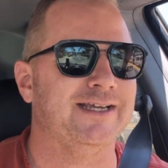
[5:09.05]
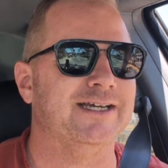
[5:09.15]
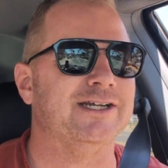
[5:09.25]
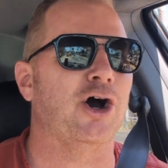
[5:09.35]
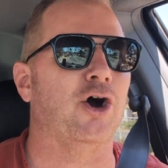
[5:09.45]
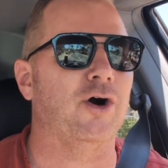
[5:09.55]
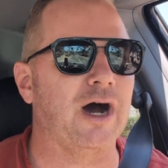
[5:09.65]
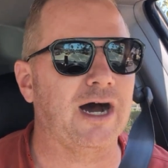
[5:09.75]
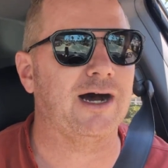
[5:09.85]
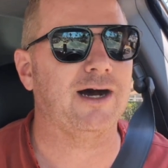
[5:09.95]
You
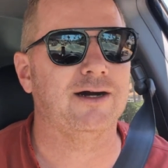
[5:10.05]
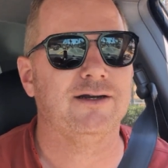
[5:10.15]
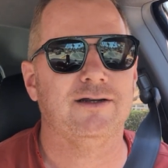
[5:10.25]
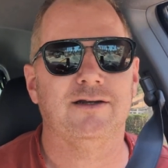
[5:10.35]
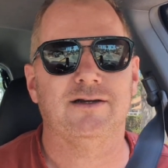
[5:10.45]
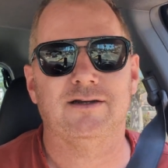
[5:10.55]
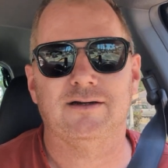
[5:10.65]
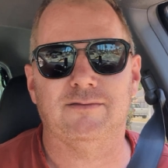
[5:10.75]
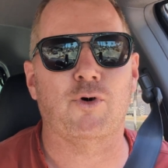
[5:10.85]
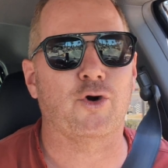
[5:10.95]
know,
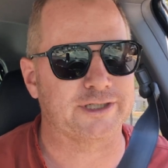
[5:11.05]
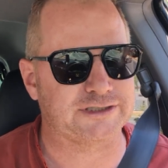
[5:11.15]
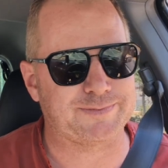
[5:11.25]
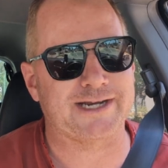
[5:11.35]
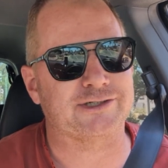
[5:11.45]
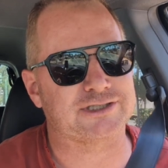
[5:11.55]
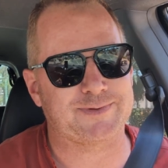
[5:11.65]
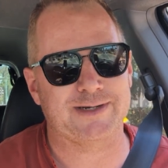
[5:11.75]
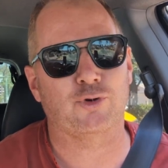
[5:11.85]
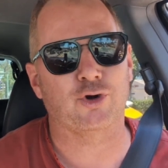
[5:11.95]
more is better.
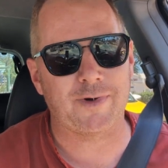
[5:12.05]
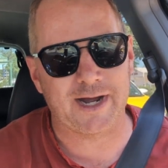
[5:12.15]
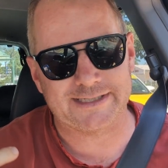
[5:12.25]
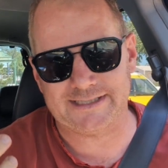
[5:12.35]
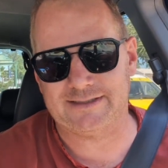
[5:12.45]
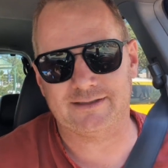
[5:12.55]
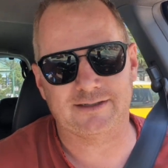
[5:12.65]
Spend more money.